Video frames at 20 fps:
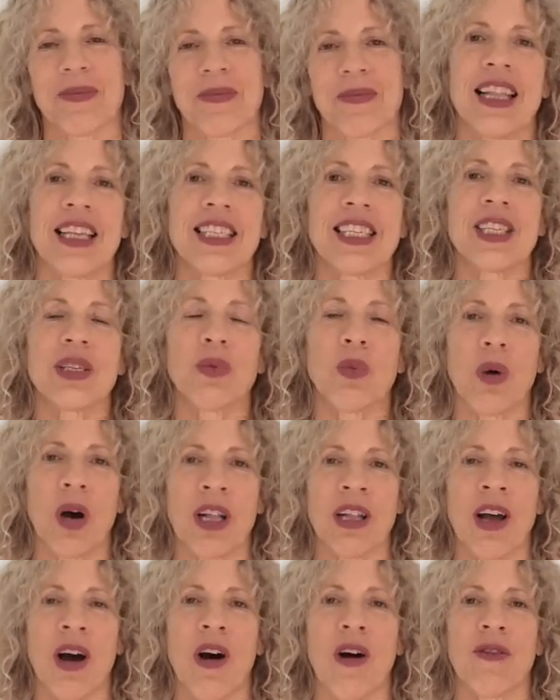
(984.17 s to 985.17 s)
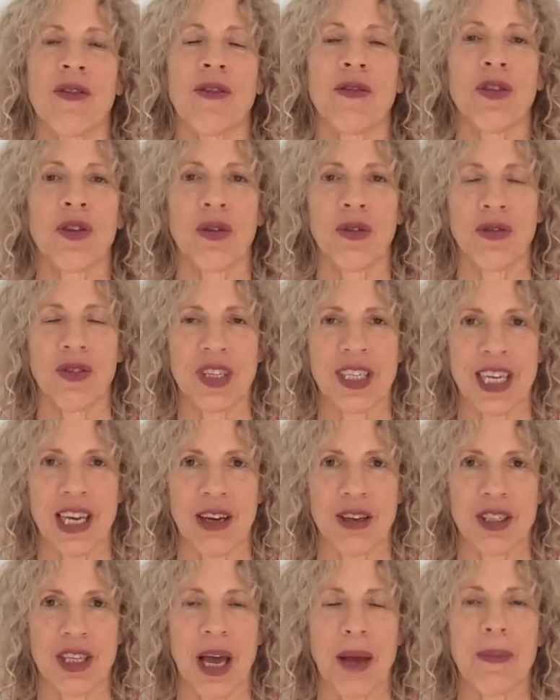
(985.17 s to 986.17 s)
This is one of a few
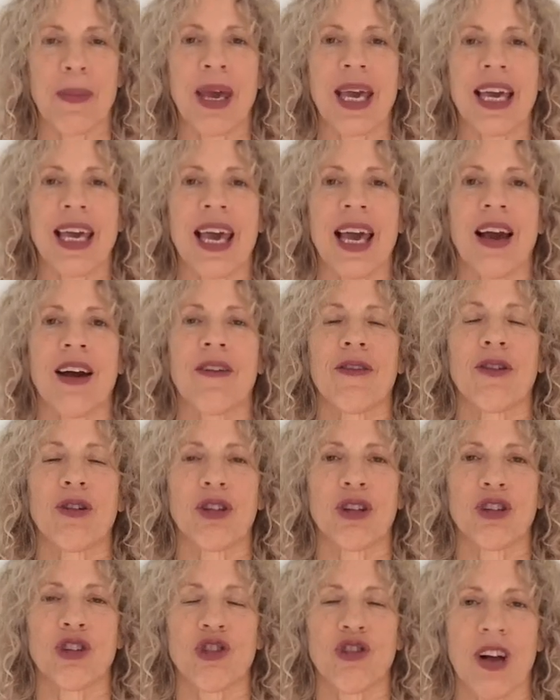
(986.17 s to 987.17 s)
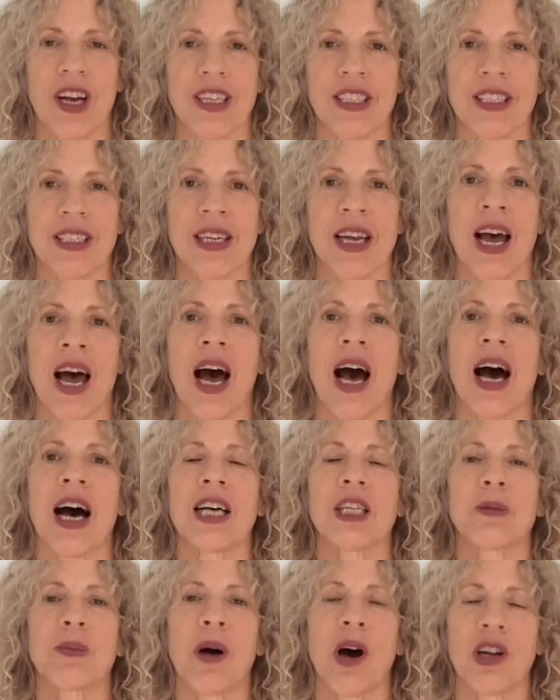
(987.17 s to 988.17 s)
videos I'm making for the Trust
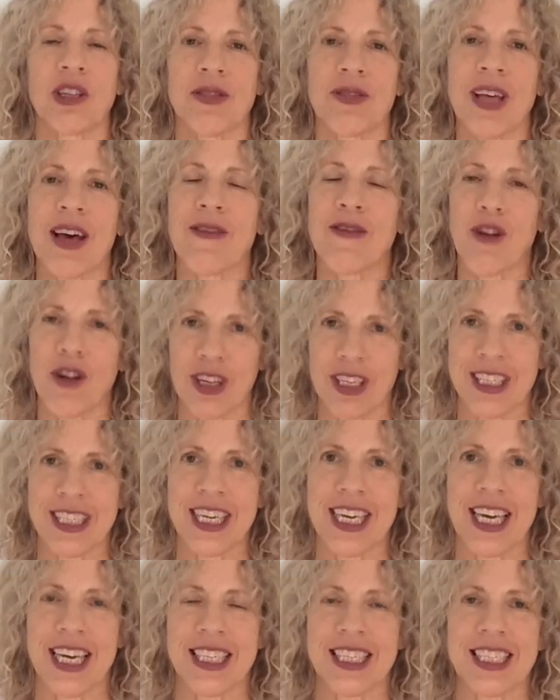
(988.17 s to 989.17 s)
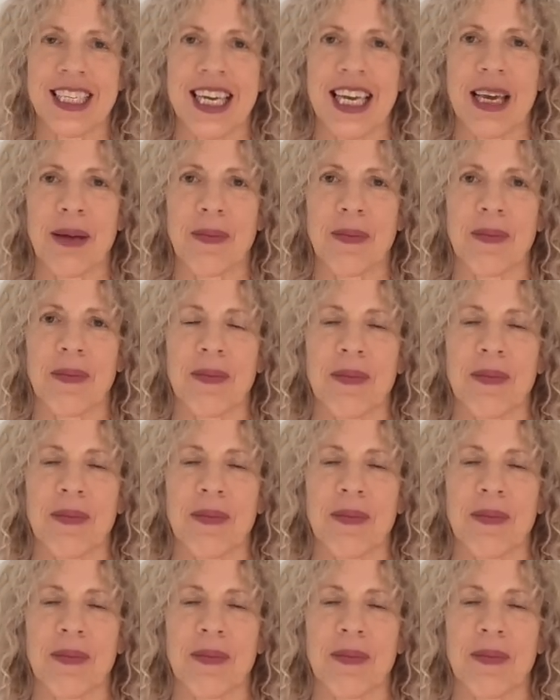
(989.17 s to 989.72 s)
as part of their volunteer scheme.